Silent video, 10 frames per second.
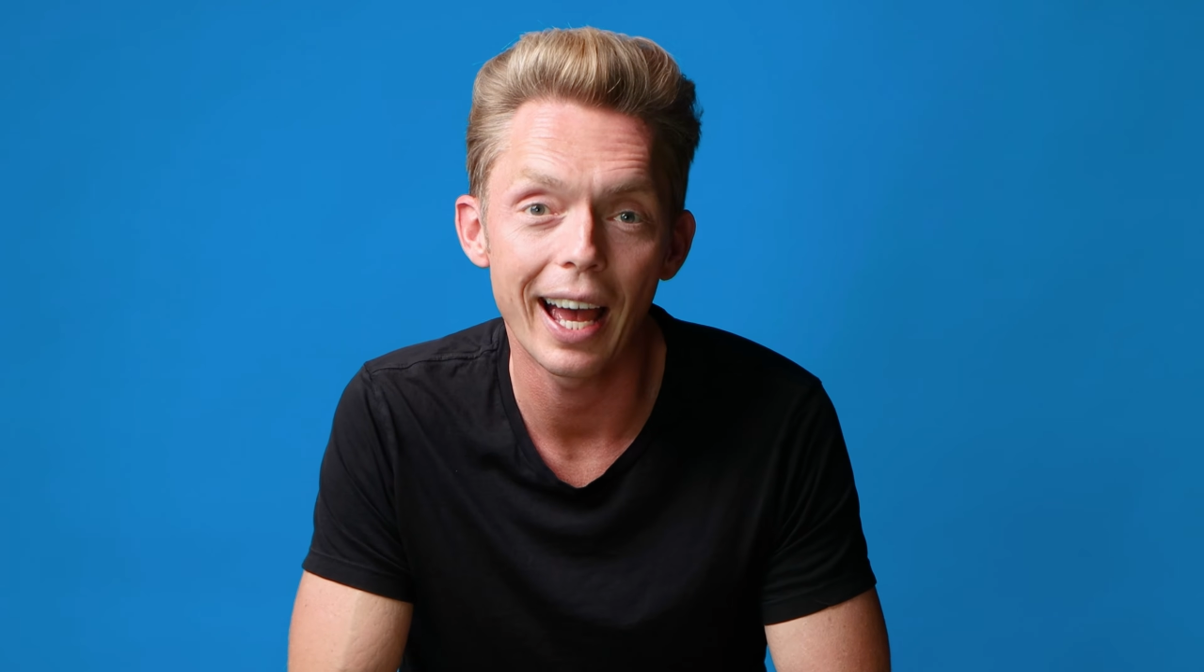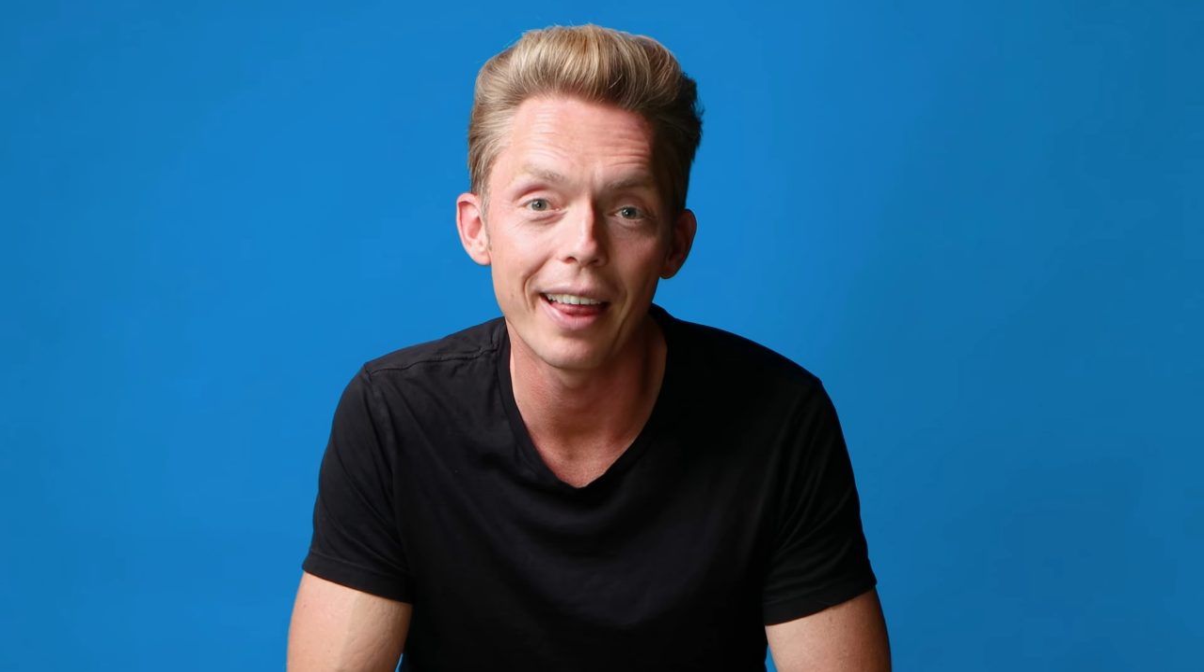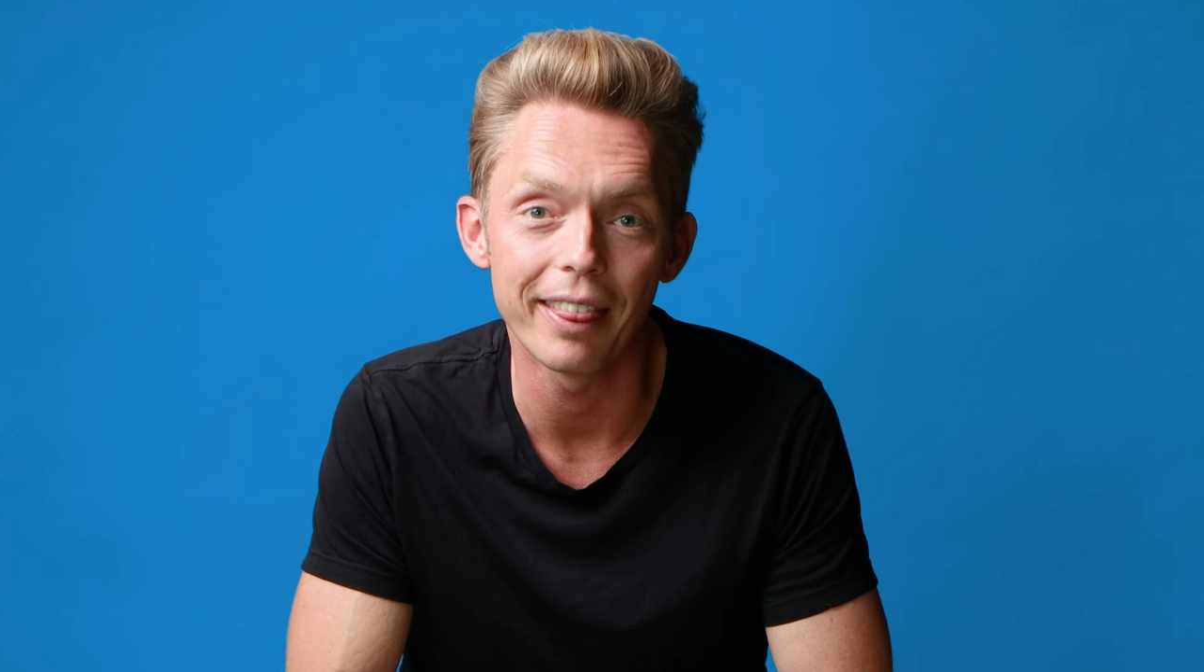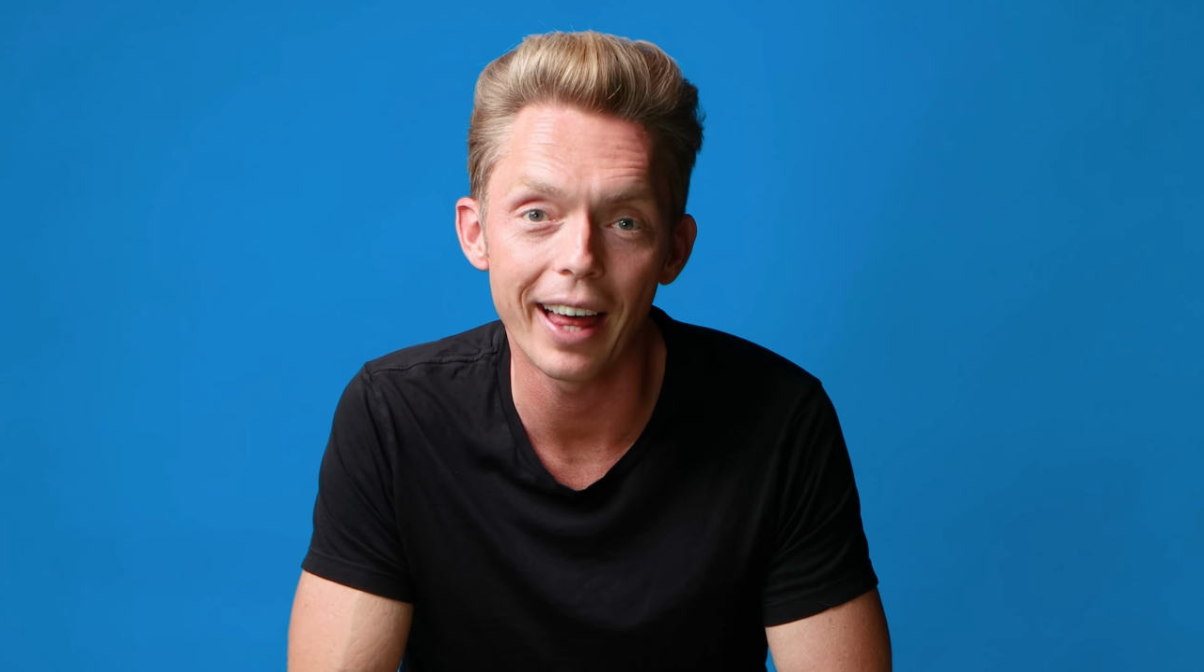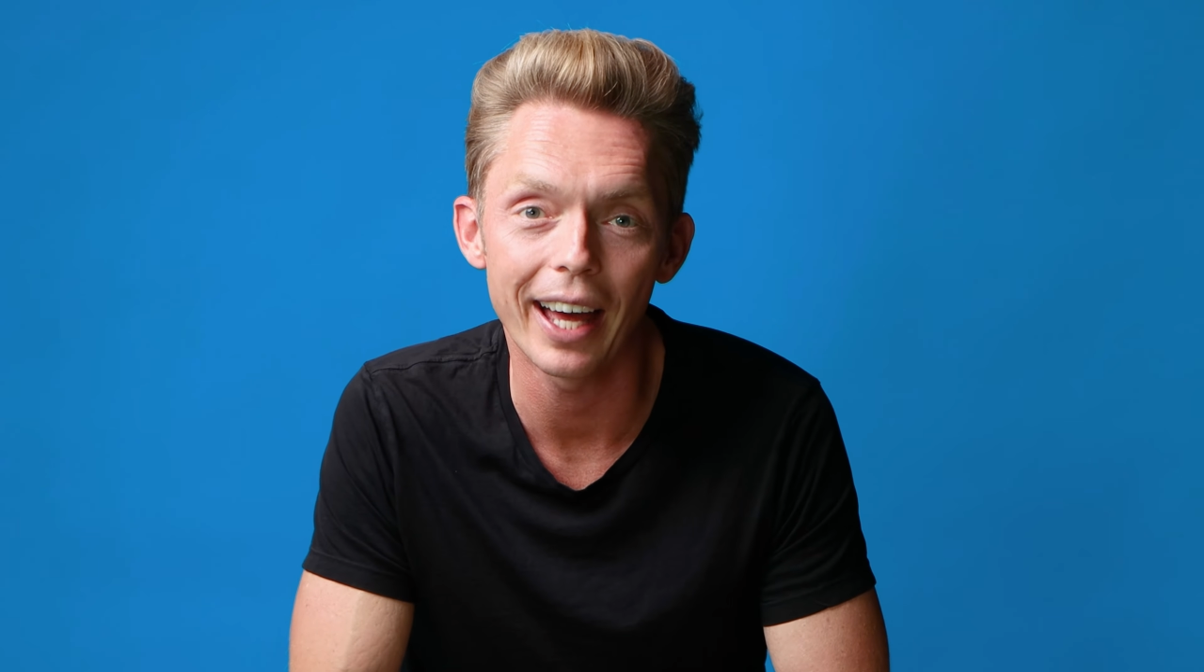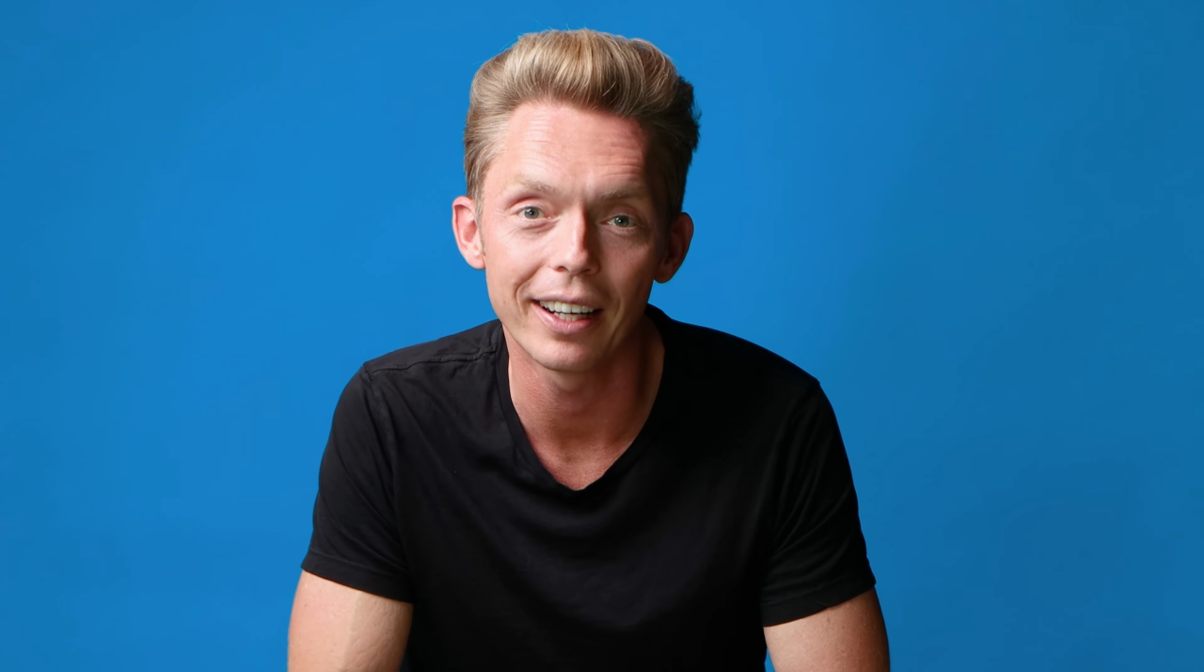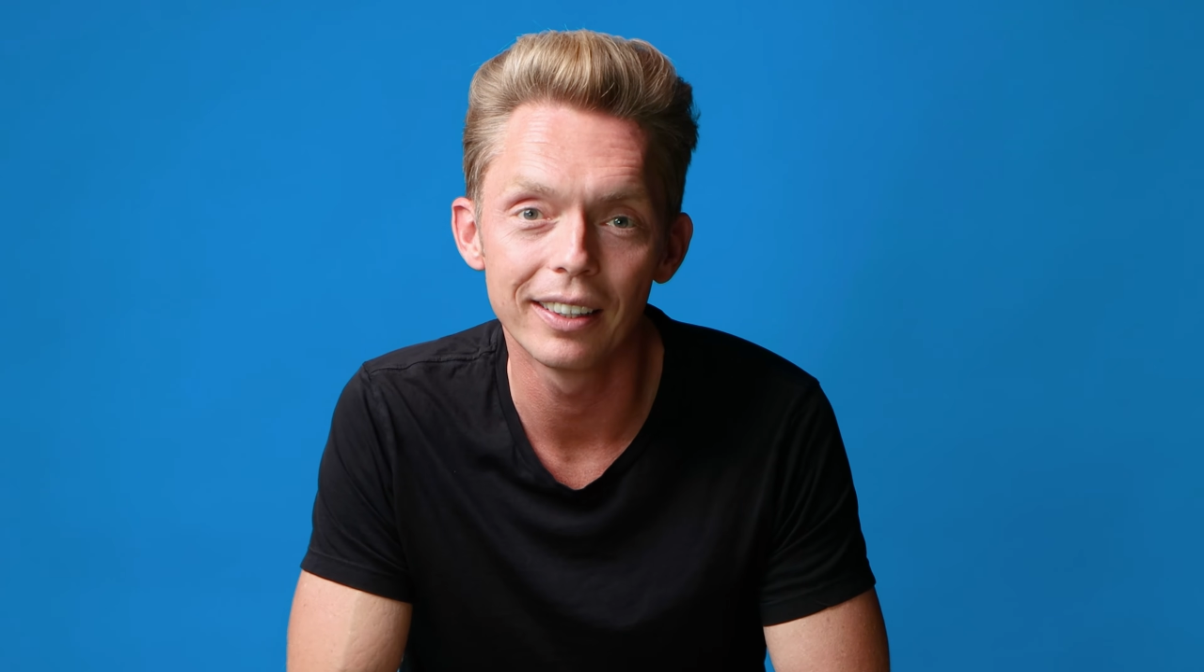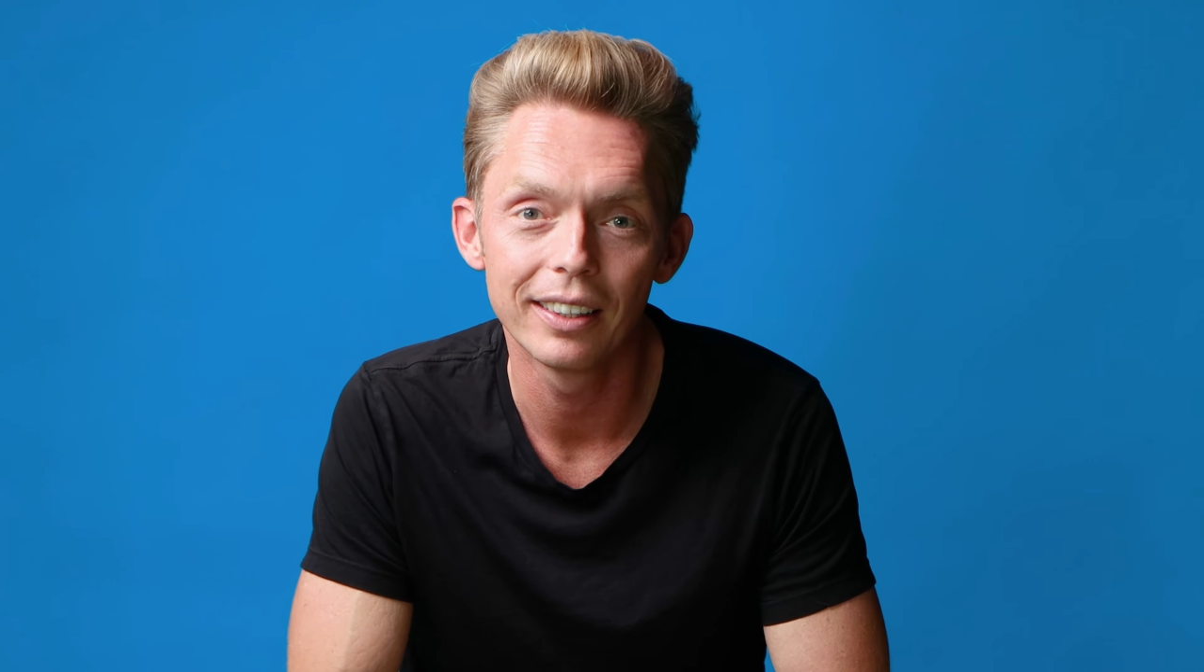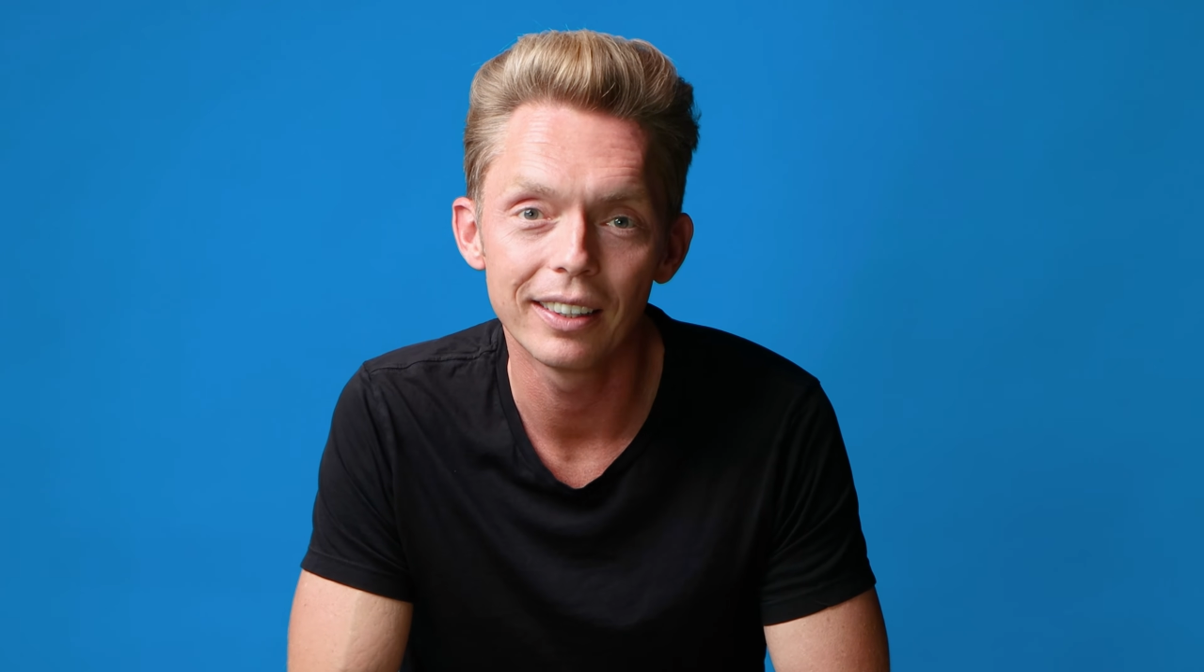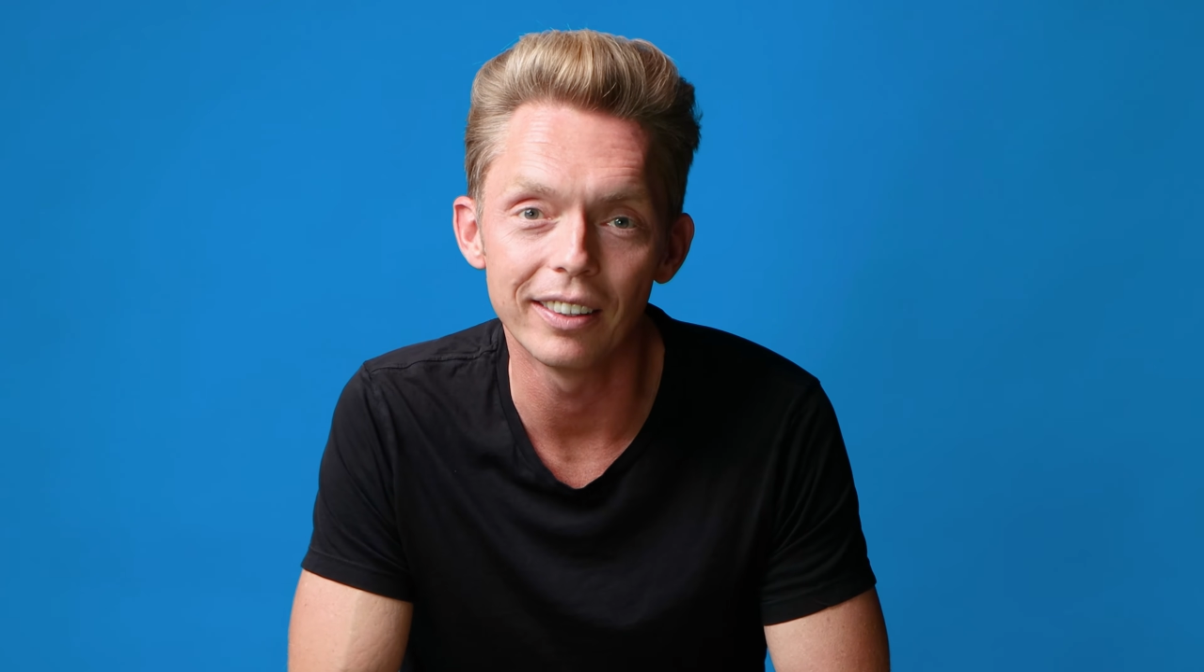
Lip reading: And that